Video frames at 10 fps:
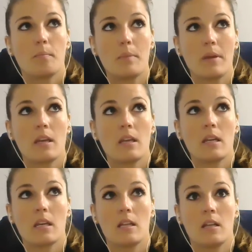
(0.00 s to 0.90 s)
being
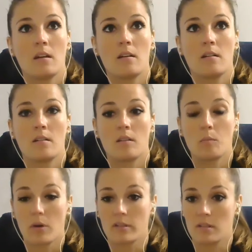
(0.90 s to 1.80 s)
in the
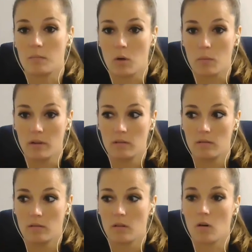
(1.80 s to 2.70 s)
present moment,
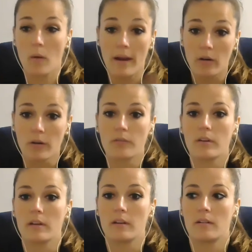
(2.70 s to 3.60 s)
aware of
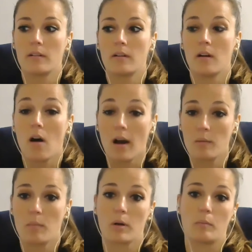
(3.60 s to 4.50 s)
it
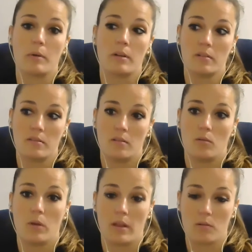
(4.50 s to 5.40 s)
on purpose
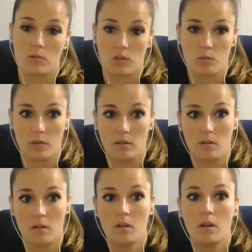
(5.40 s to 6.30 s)
without judgment.
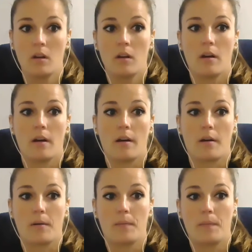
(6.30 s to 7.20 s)

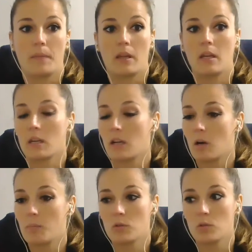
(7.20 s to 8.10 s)
And it can
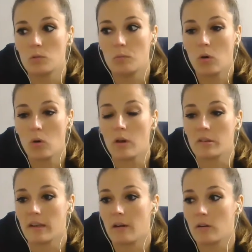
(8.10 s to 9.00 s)
help to pull
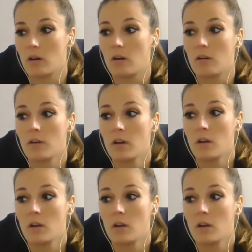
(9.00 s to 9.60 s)
us out of